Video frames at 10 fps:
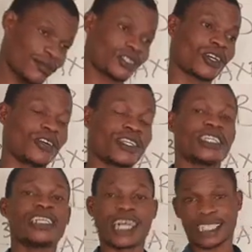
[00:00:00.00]
Sorry,
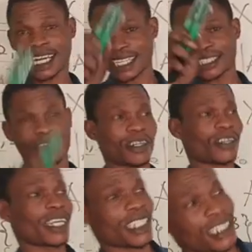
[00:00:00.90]
and the cardinality of
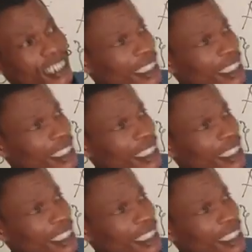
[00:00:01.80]
another set is